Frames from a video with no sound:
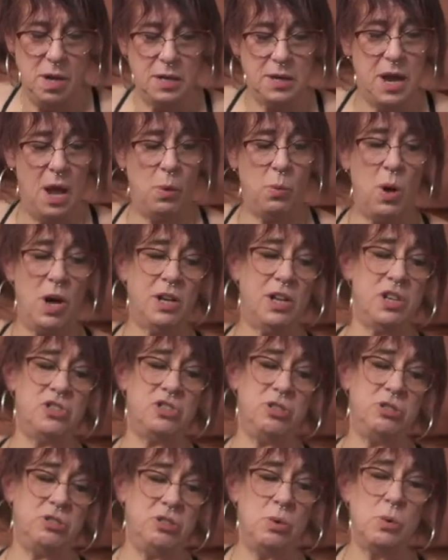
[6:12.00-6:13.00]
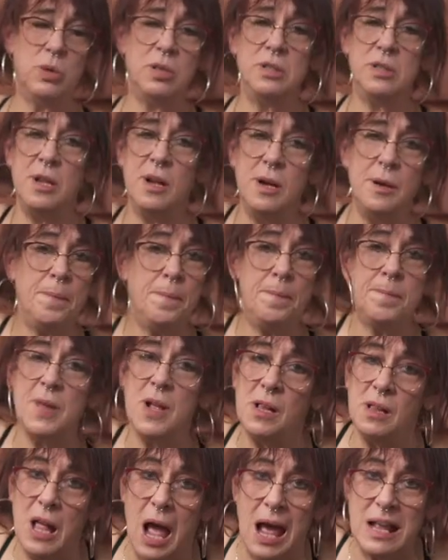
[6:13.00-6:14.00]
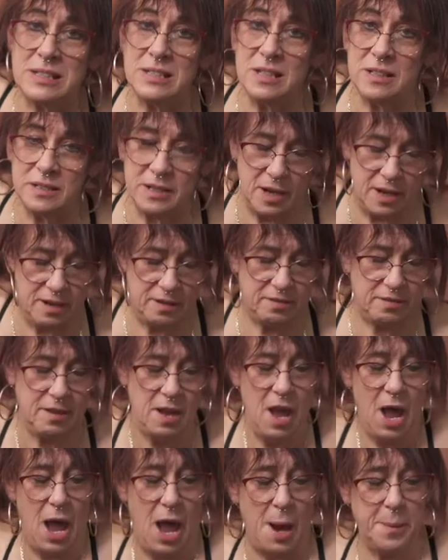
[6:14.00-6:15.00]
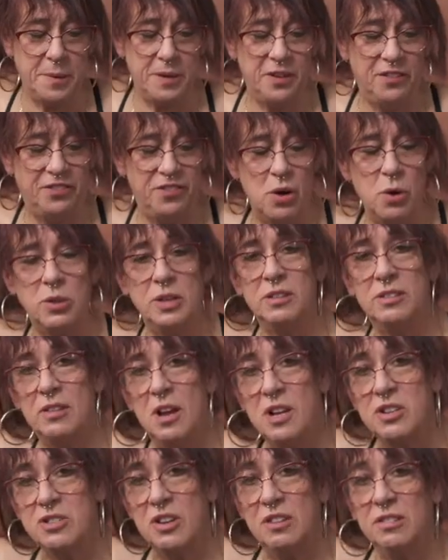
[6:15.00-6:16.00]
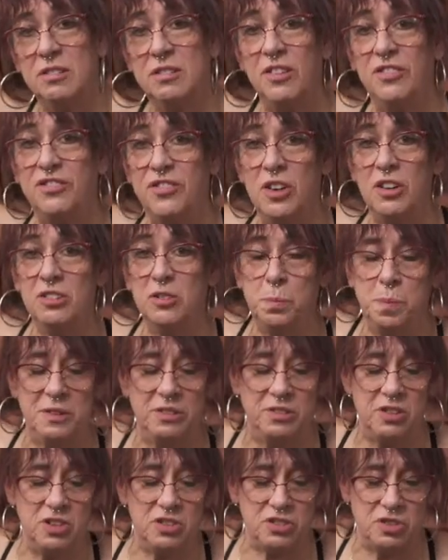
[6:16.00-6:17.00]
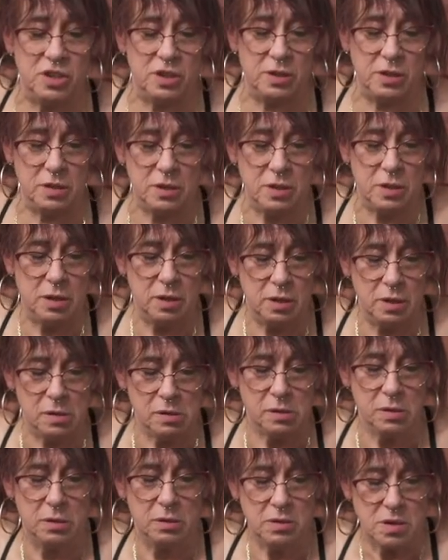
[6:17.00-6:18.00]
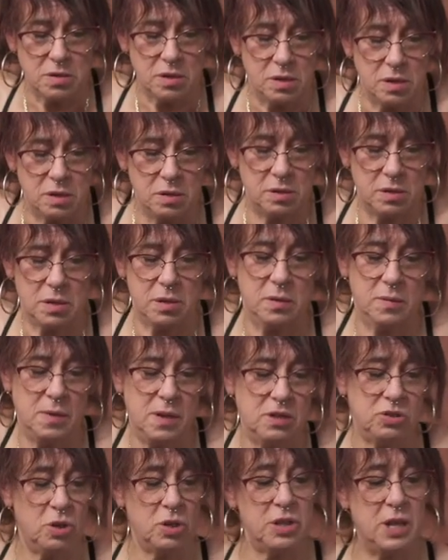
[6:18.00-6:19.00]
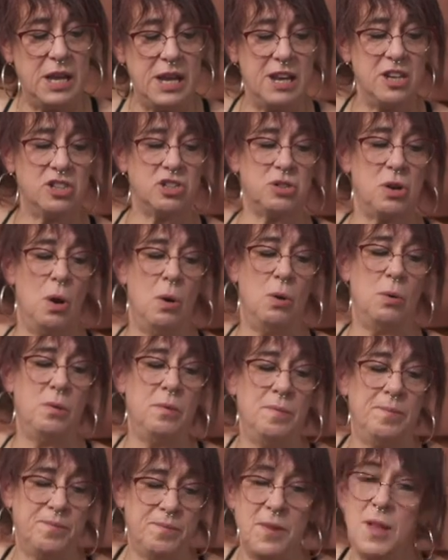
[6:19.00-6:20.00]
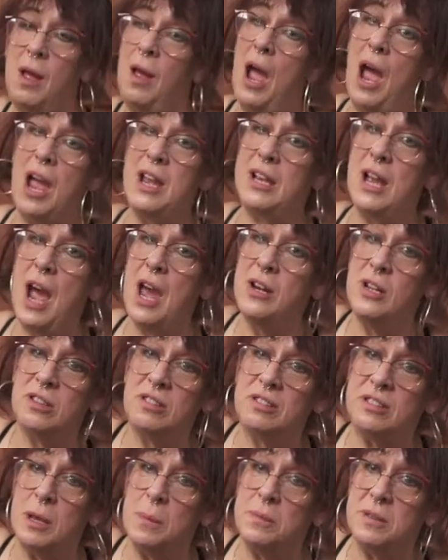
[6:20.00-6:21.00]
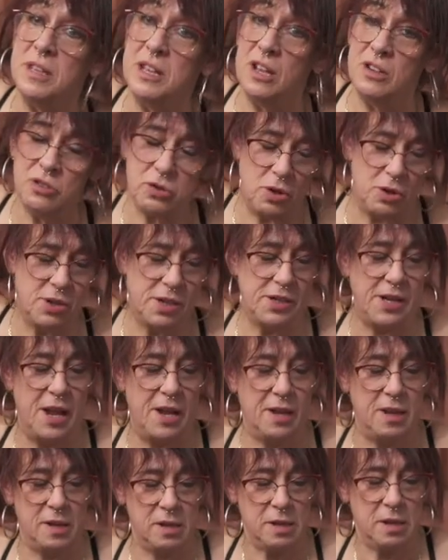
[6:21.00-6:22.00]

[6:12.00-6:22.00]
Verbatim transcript: Now what could you do in there? Lots of things. I'm going to focus on just the first position. So the intro. I kind of skipped the intro tonight.